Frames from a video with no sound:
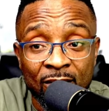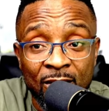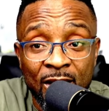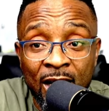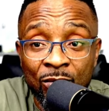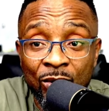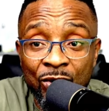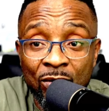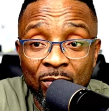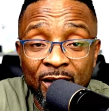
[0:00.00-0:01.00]
That will
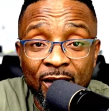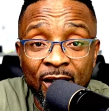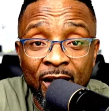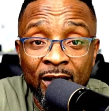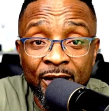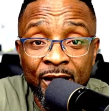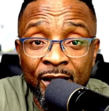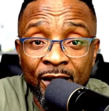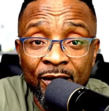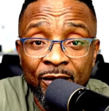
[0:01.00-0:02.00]
automatically
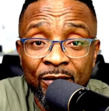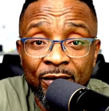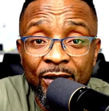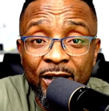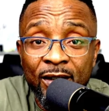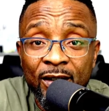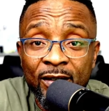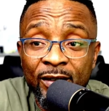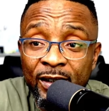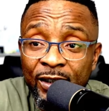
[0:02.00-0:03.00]
give
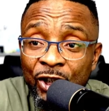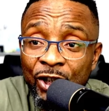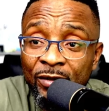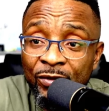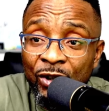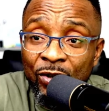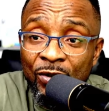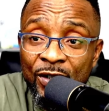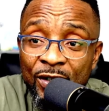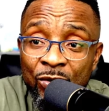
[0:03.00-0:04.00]
the Chief
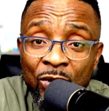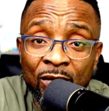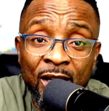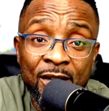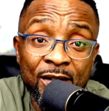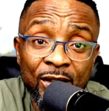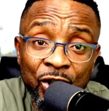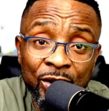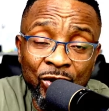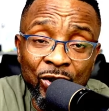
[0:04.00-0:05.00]
Justice, whoever is the
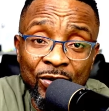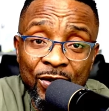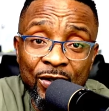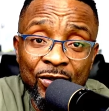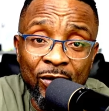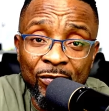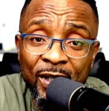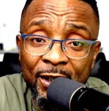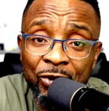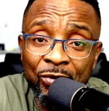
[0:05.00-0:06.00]
Chief Justice of
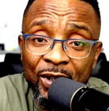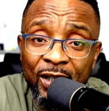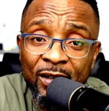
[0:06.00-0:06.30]
Nigeria,